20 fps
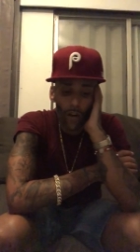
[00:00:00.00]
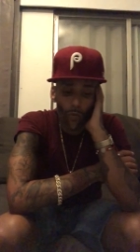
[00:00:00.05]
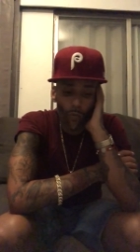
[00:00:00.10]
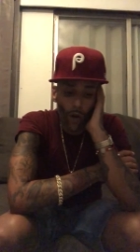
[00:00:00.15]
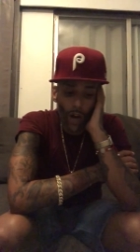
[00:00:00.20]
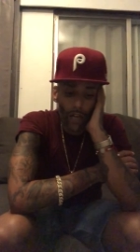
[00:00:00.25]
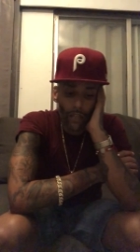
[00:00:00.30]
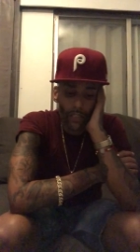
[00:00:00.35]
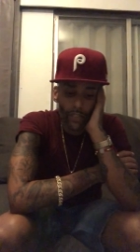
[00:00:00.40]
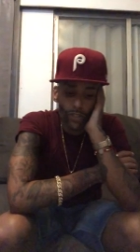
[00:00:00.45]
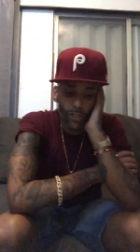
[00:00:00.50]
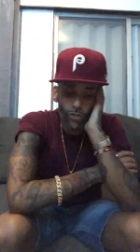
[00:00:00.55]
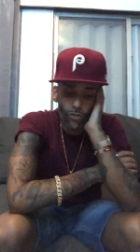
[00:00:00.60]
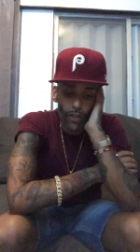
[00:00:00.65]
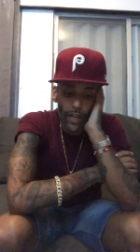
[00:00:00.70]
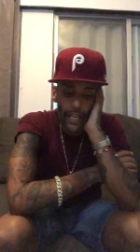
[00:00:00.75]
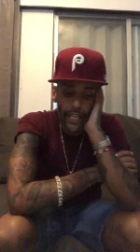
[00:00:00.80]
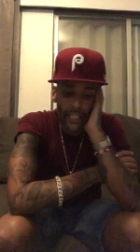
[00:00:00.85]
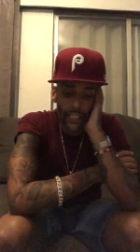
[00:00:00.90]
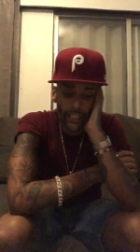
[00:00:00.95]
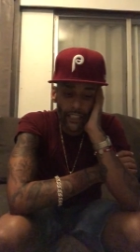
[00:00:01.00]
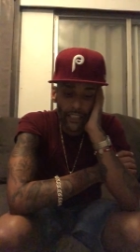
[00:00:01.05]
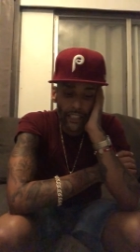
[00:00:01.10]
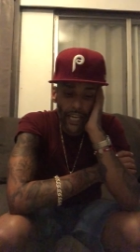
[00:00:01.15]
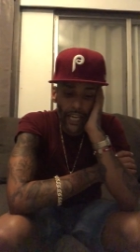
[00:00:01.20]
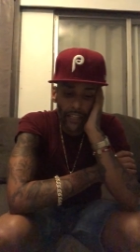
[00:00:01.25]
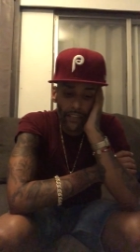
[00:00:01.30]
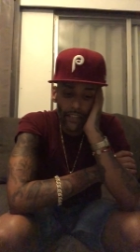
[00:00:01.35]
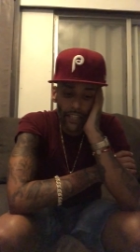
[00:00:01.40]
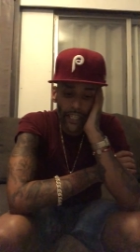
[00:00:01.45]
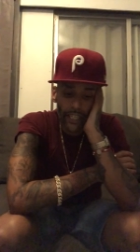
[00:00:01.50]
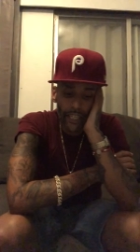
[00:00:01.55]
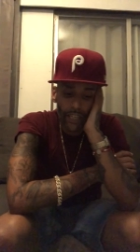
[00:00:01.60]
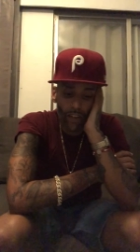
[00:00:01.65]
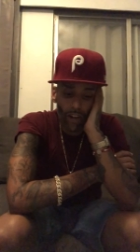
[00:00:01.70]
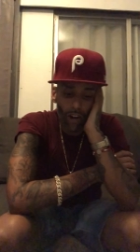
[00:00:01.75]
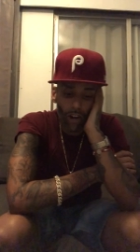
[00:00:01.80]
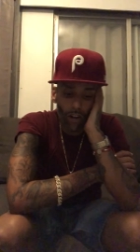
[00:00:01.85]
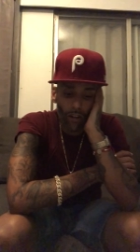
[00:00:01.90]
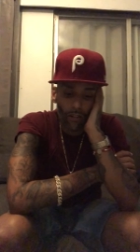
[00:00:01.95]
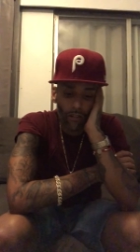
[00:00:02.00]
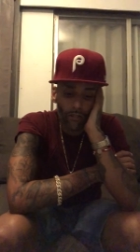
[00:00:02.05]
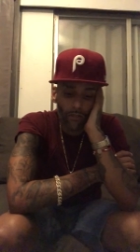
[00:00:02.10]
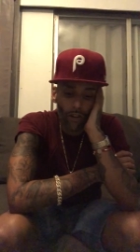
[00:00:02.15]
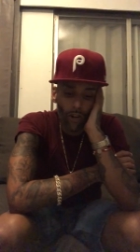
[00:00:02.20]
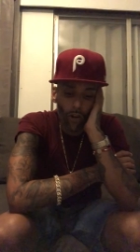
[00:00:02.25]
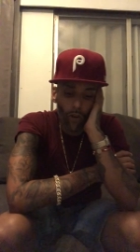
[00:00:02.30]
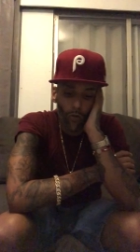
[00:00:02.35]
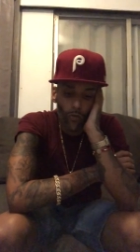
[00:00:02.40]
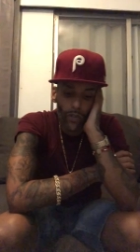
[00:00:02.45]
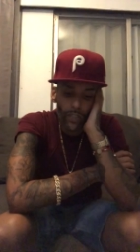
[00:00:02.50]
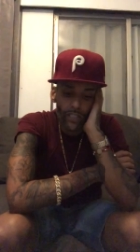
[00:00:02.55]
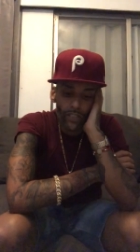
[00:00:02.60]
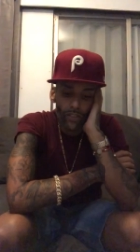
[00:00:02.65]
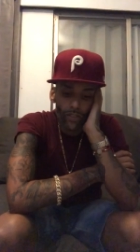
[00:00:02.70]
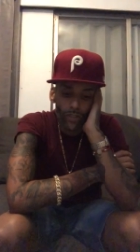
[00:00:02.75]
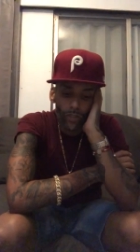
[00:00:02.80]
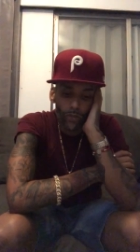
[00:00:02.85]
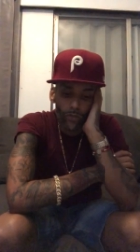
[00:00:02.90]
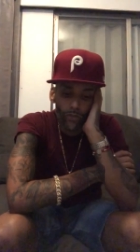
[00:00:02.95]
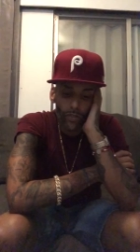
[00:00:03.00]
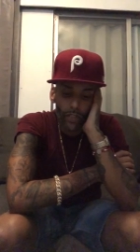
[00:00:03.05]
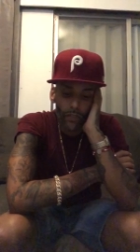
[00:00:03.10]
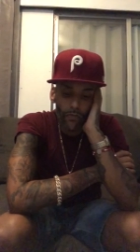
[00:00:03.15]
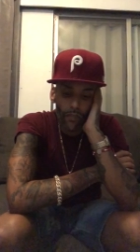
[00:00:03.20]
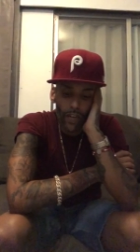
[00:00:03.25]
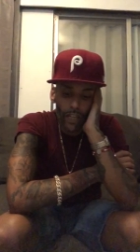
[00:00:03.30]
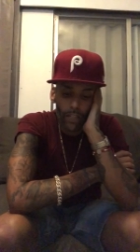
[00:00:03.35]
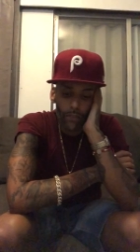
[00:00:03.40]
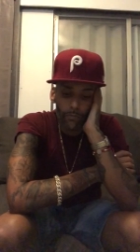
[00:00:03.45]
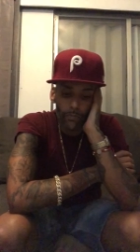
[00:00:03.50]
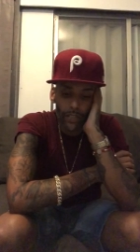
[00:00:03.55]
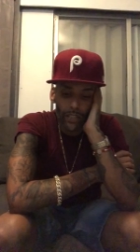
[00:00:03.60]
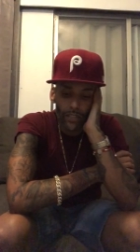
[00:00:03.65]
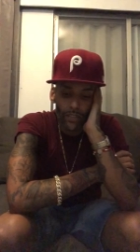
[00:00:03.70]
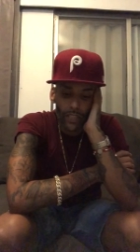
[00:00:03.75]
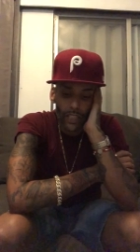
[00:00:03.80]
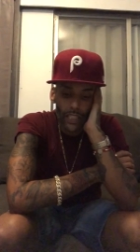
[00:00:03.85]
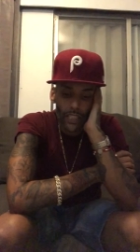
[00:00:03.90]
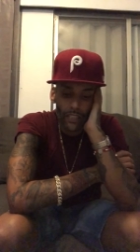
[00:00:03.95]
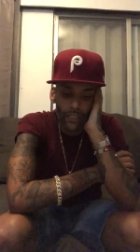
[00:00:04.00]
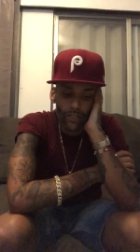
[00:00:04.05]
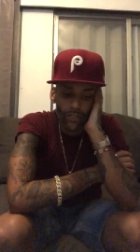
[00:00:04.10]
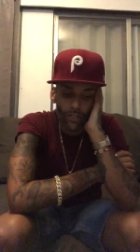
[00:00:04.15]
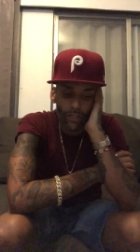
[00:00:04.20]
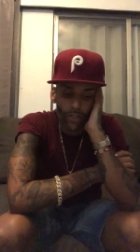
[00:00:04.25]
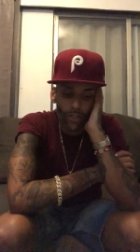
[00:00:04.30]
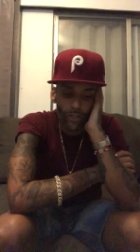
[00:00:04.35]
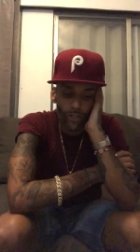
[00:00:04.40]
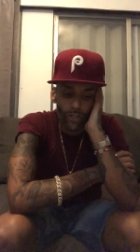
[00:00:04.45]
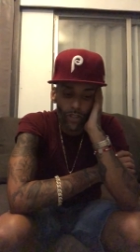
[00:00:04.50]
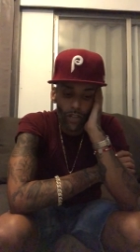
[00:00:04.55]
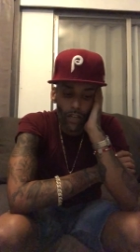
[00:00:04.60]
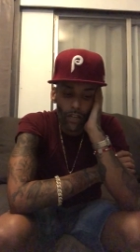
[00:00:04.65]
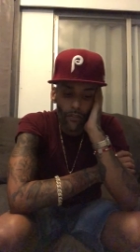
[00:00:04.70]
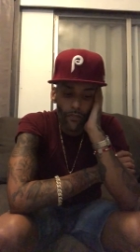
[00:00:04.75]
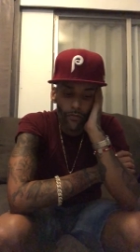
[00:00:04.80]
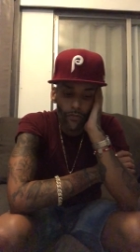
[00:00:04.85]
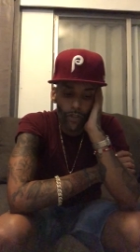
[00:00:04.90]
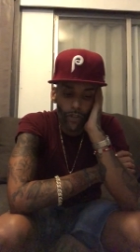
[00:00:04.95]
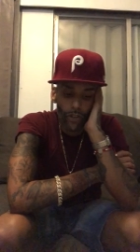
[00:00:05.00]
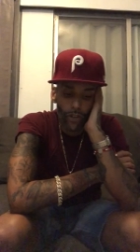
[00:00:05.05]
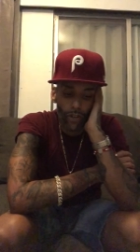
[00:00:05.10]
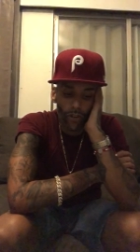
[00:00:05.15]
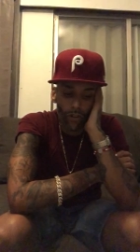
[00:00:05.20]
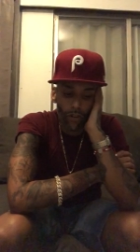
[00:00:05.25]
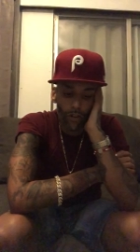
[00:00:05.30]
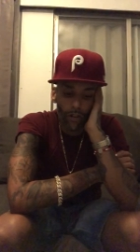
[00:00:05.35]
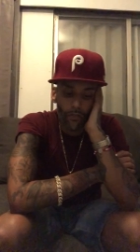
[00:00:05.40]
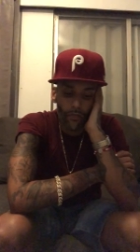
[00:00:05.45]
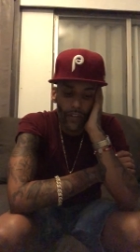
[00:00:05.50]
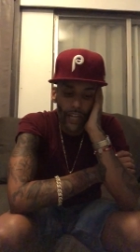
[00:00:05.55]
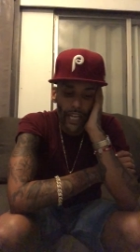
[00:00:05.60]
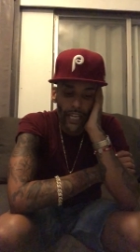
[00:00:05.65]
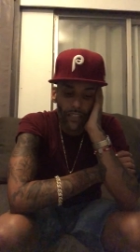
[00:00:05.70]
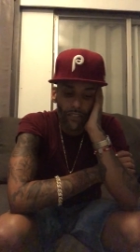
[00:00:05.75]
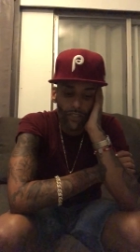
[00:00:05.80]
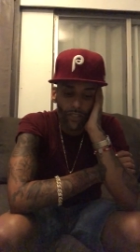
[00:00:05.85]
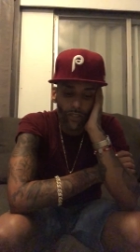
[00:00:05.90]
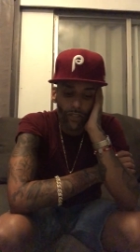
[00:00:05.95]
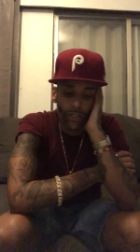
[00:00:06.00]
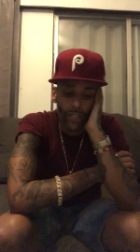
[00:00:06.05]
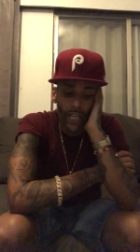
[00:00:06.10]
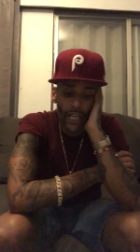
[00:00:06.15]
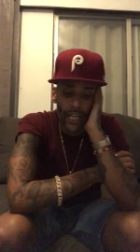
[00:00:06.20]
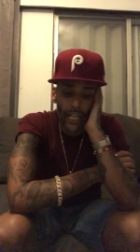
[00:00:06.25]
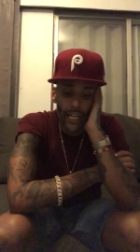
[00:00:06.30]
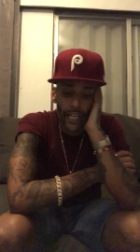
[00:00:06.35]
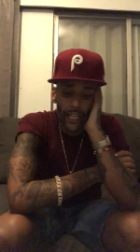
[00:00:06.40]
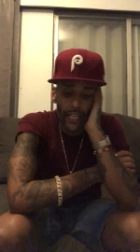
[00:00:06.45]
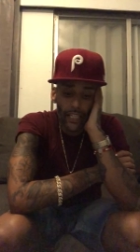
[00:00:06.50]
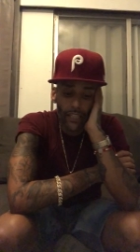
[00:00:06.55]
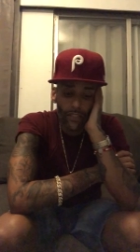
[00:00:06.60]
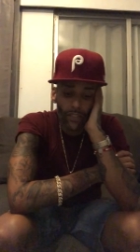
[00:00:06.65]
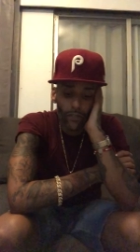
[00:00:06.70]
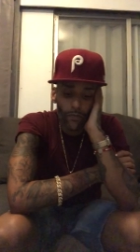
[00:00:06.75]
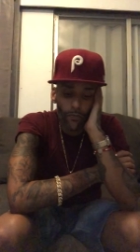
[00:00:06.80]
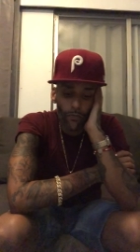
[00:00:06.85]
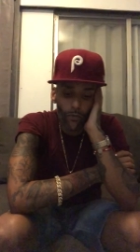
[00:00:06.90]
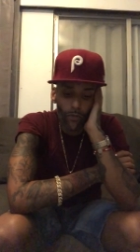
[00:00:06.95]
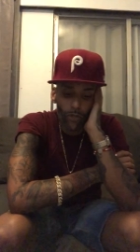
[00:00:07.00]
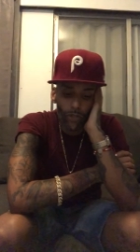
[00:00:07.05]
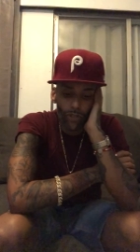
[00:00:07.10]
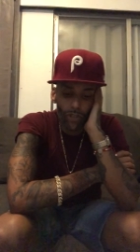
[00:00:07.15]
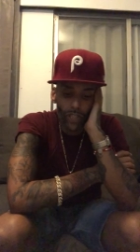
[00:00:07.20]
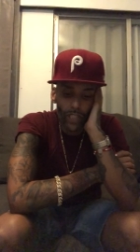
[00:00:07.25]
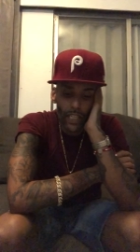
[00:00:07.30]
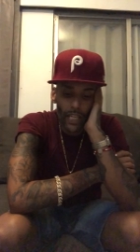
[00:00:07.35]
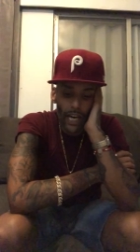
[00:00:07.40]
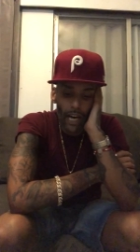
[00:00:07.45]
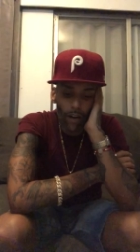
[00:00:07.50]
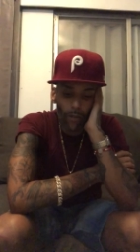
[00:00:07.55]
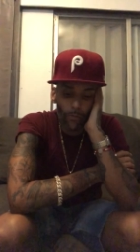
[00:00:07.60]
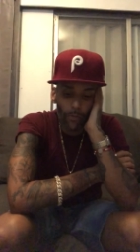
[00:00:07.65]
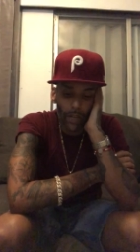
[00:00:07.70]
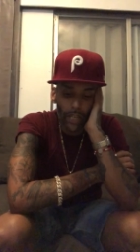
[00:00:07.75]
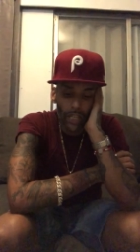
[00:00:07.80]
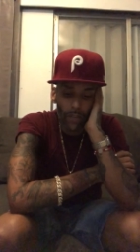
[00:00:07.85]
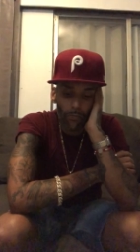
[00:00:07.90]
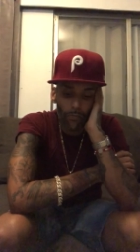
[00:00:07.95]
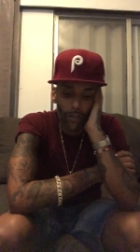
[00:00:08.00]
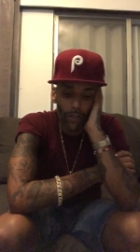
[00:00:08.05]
While it's great that there are always new developments in the search of the cure of cancer, It's unfortunate how many